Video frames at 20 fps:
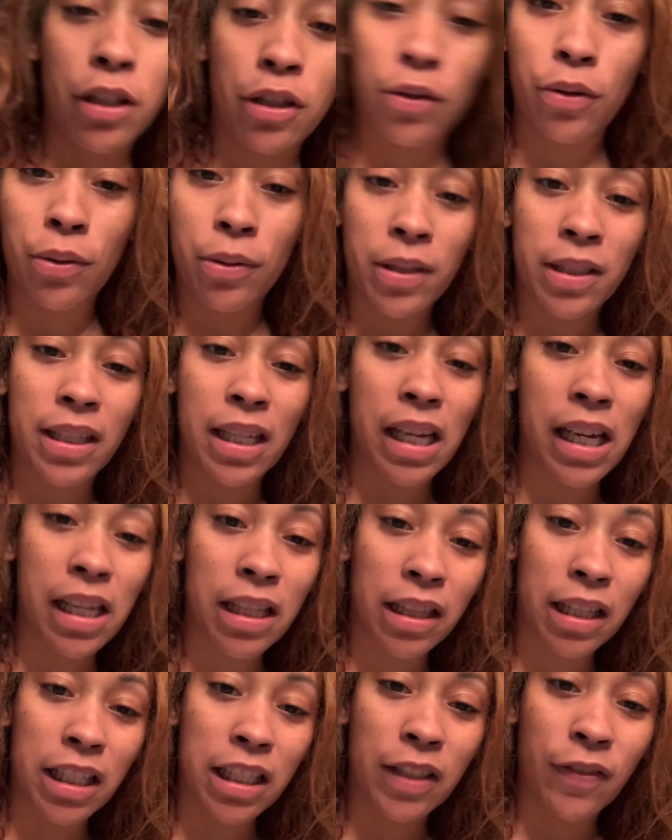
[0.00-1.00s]
used in
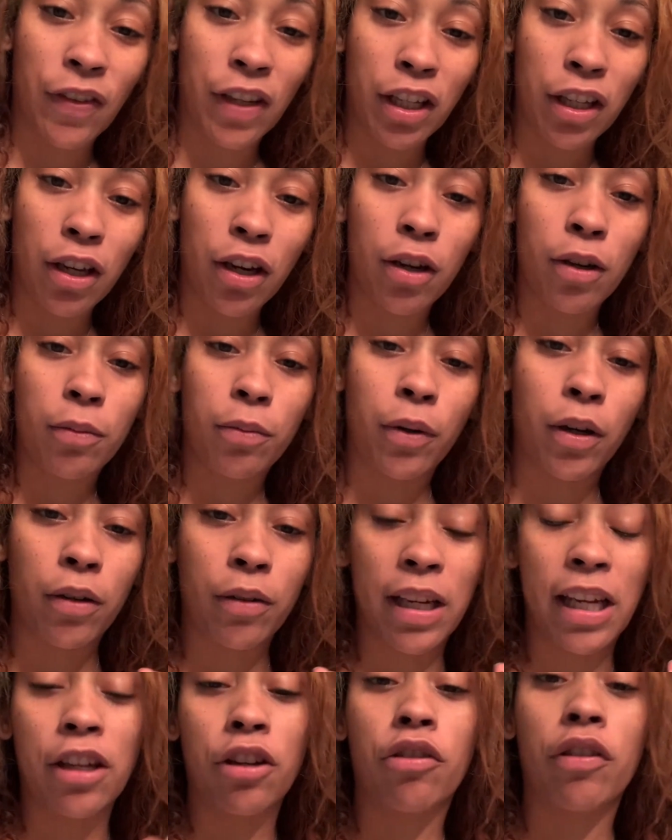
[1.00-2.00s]
this video, well,
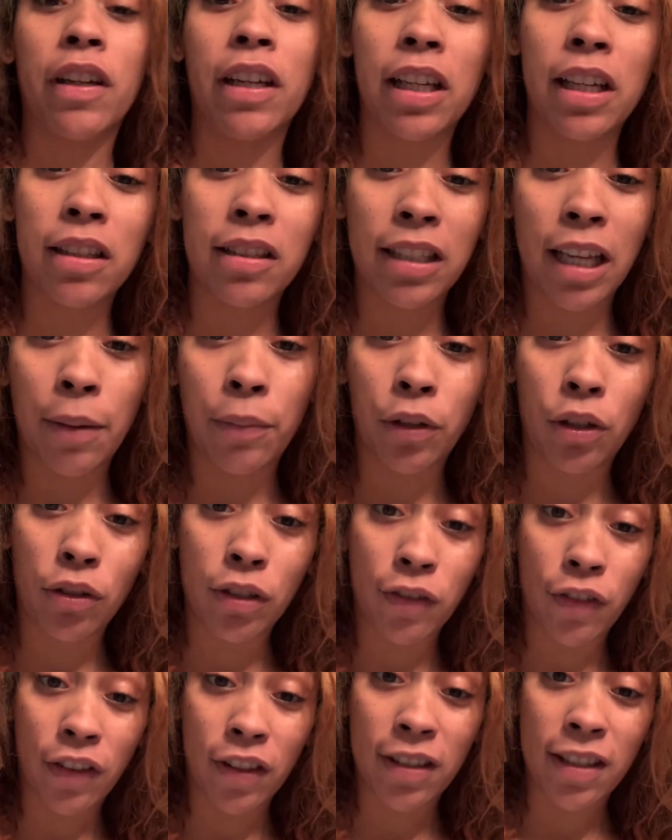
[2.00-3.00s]
ingredients that we used
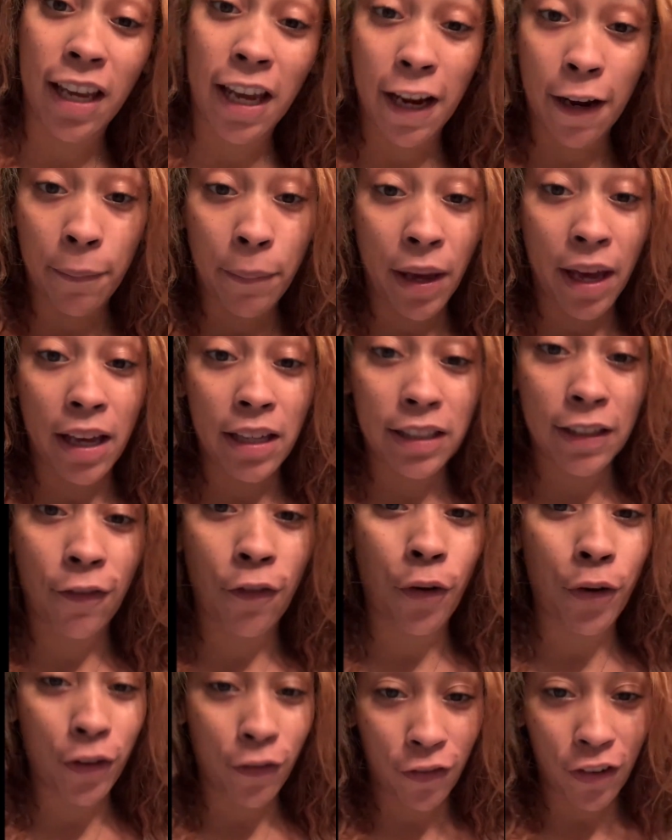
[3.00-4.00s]
for this hair mask for
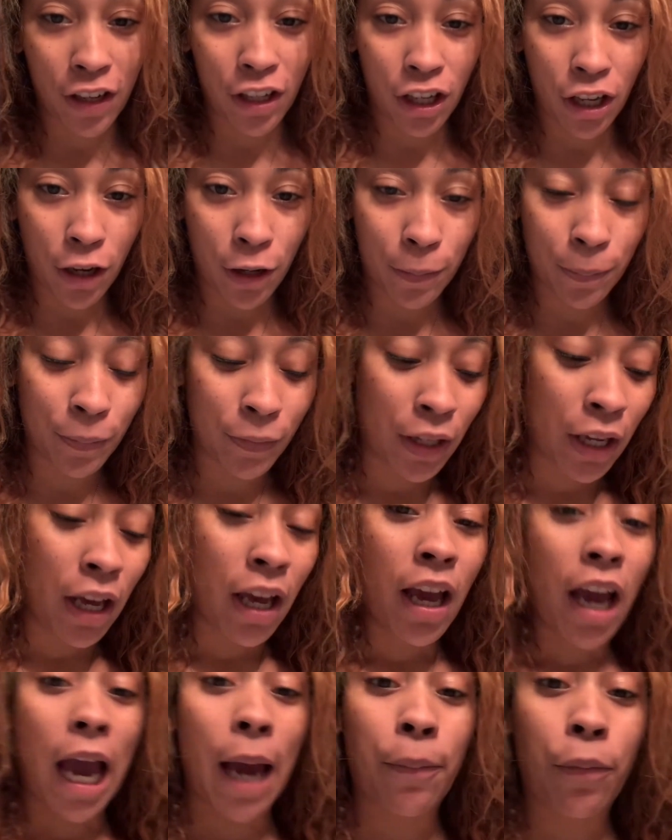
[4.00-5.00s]
the video,
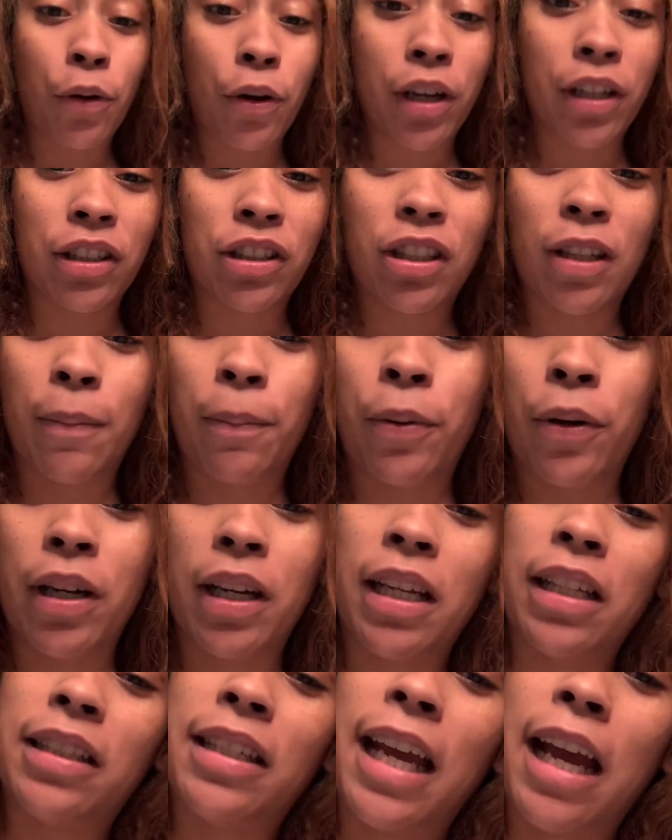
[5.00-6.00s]
I'm going to put
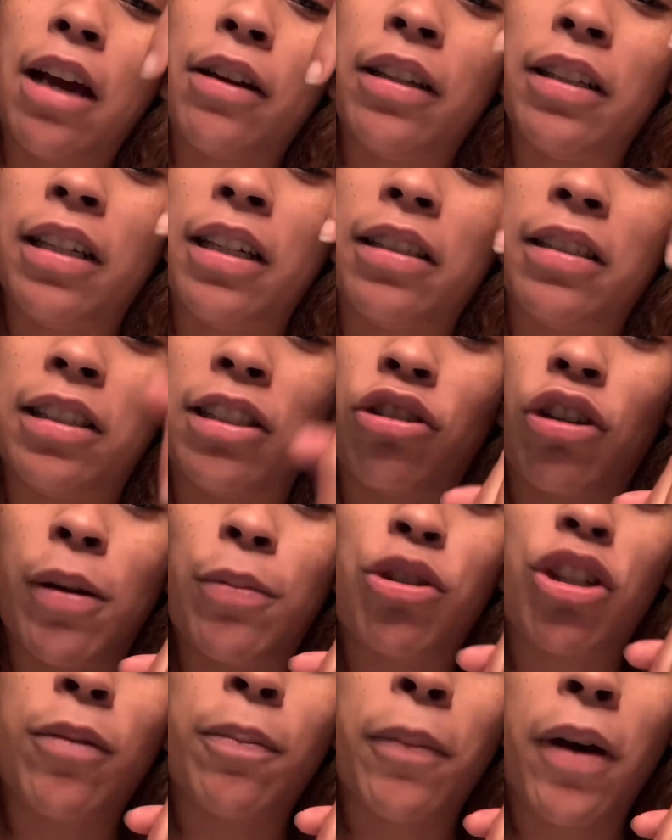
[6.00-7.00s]
it down in the
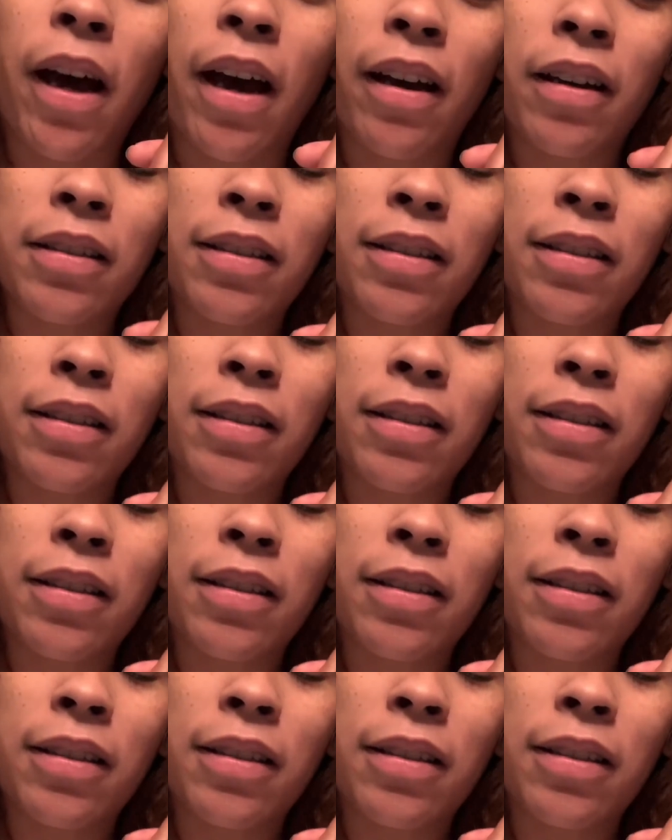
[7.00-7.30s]
description box.